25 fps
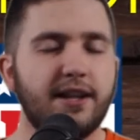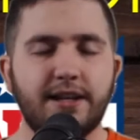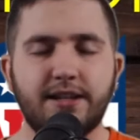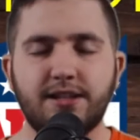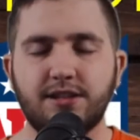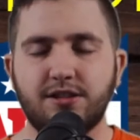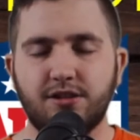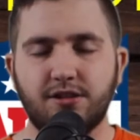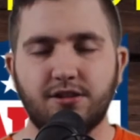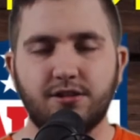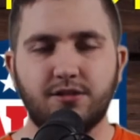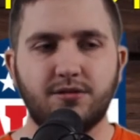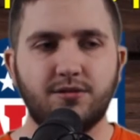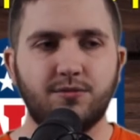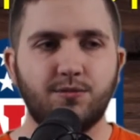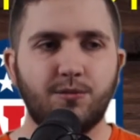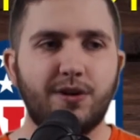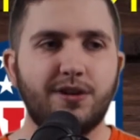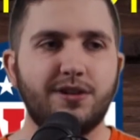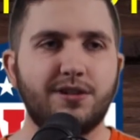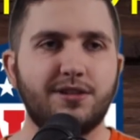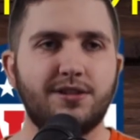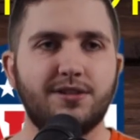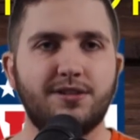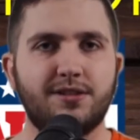good end
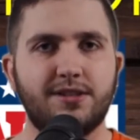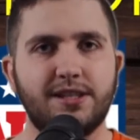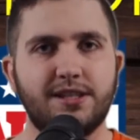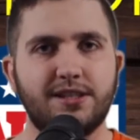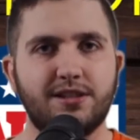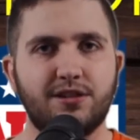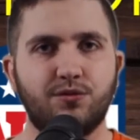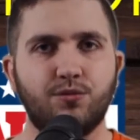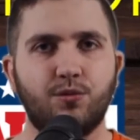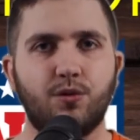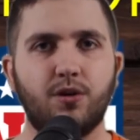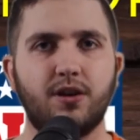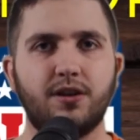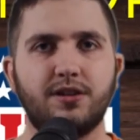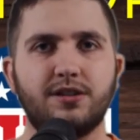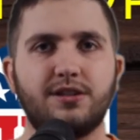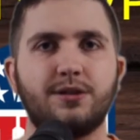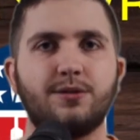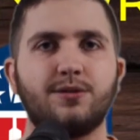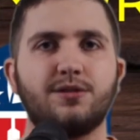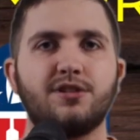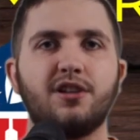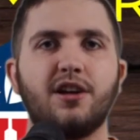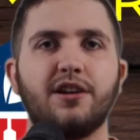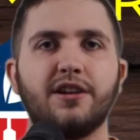to what the season
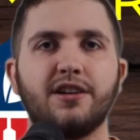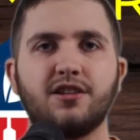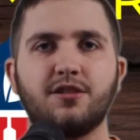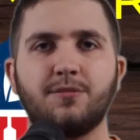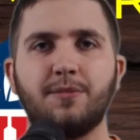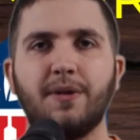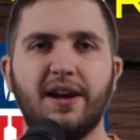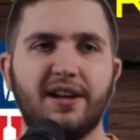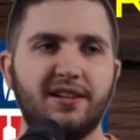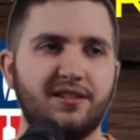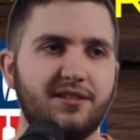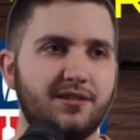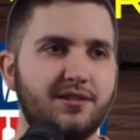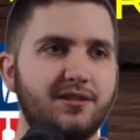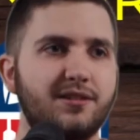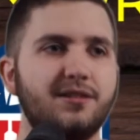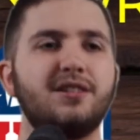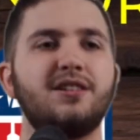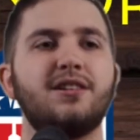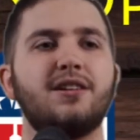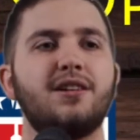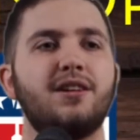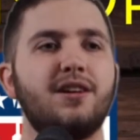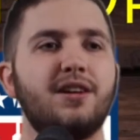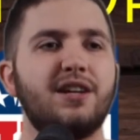was. It was
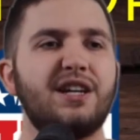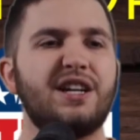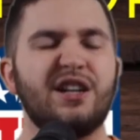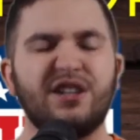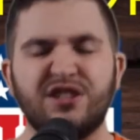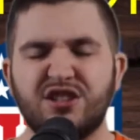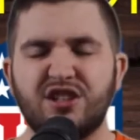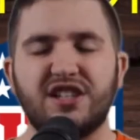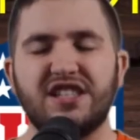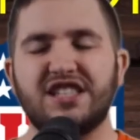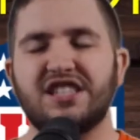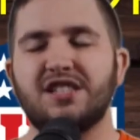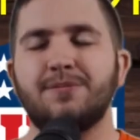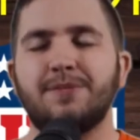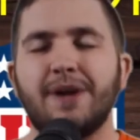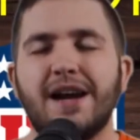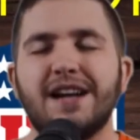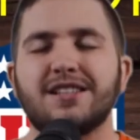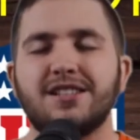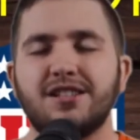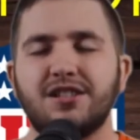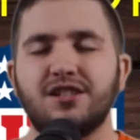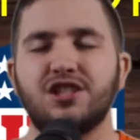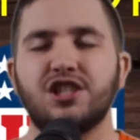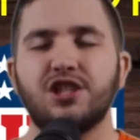unexpected. It was
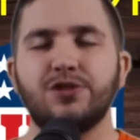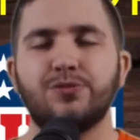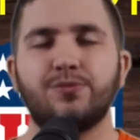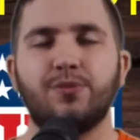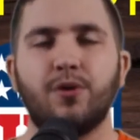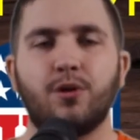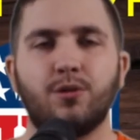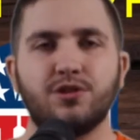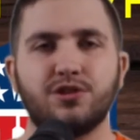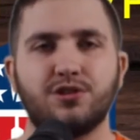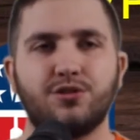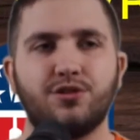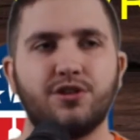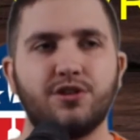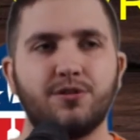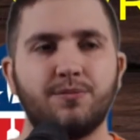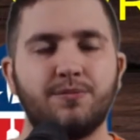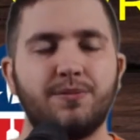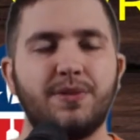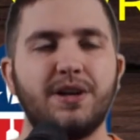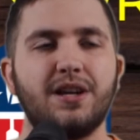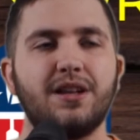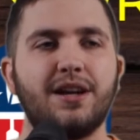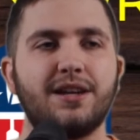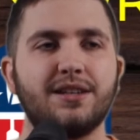unexpected the Super Bowl was
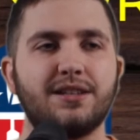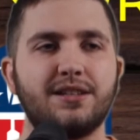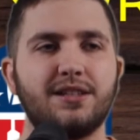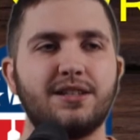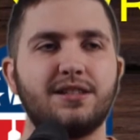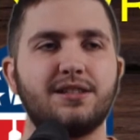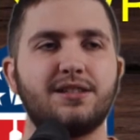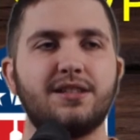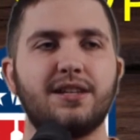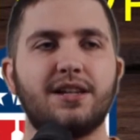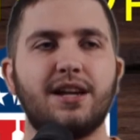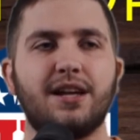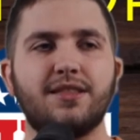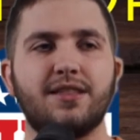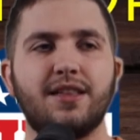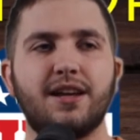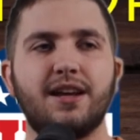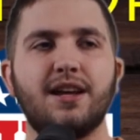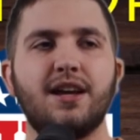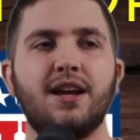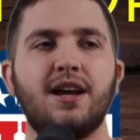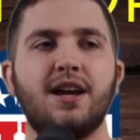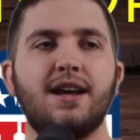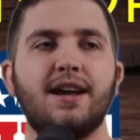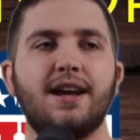going to be like this. And I
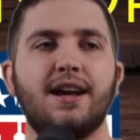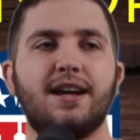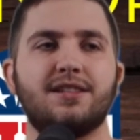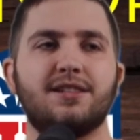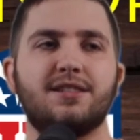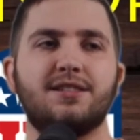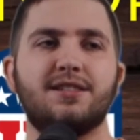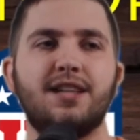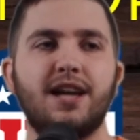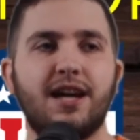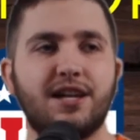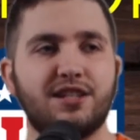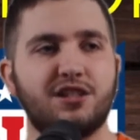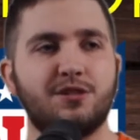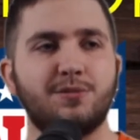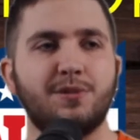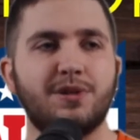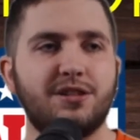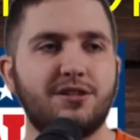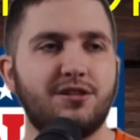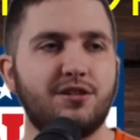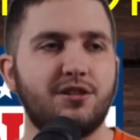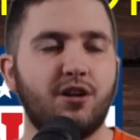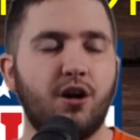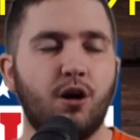think it's a
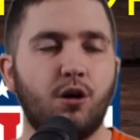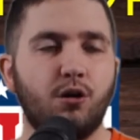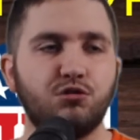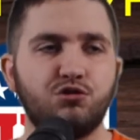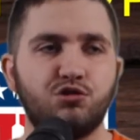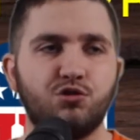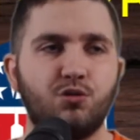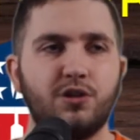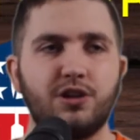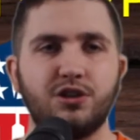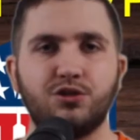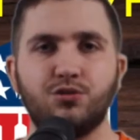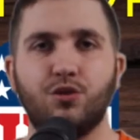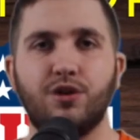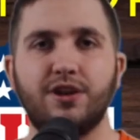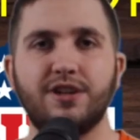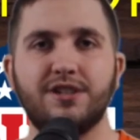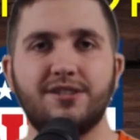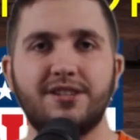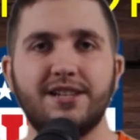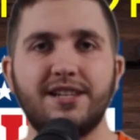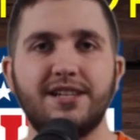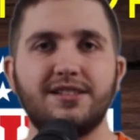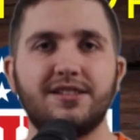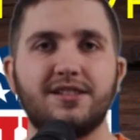testament to the whole
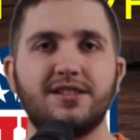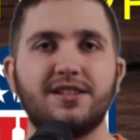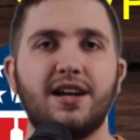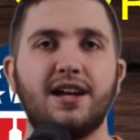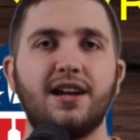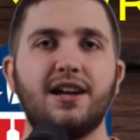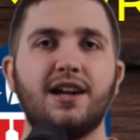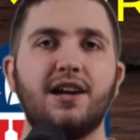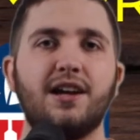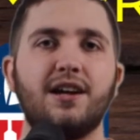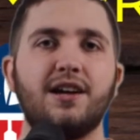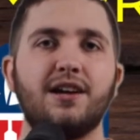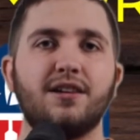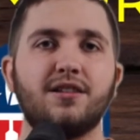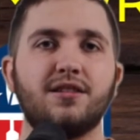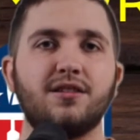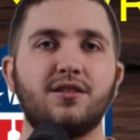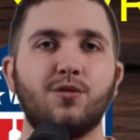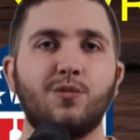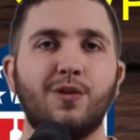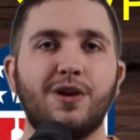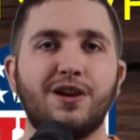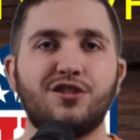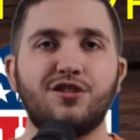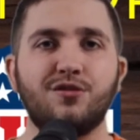2020 season that
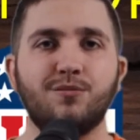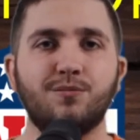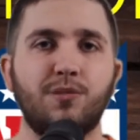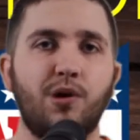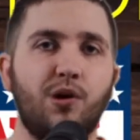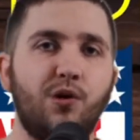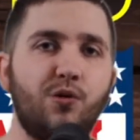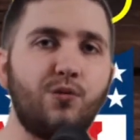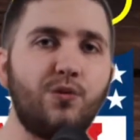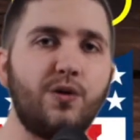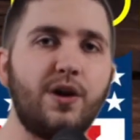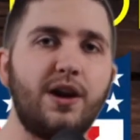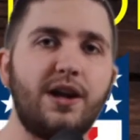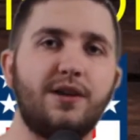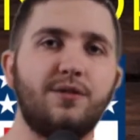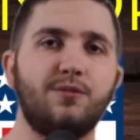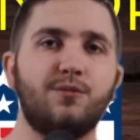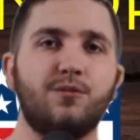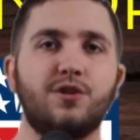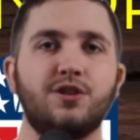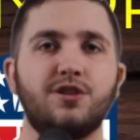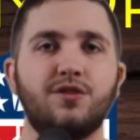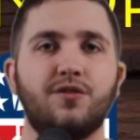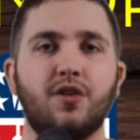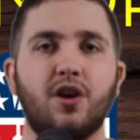the way the Super Bowl
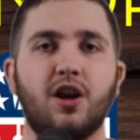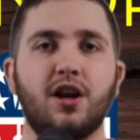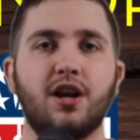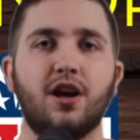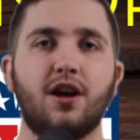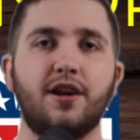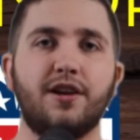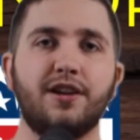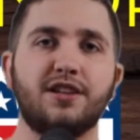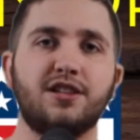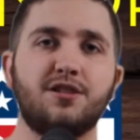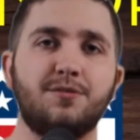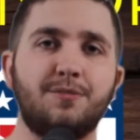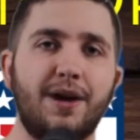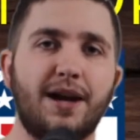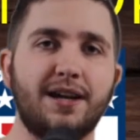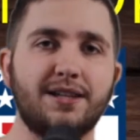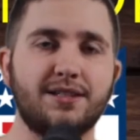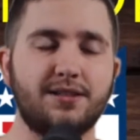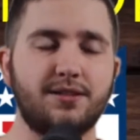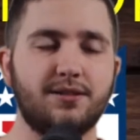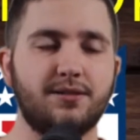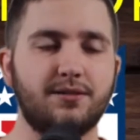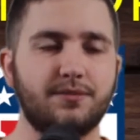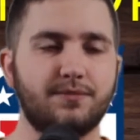went was very
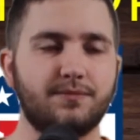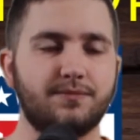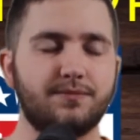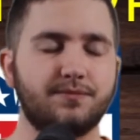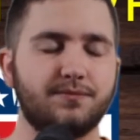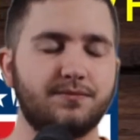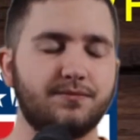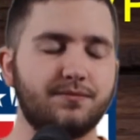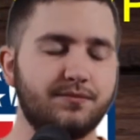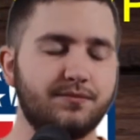unexpected.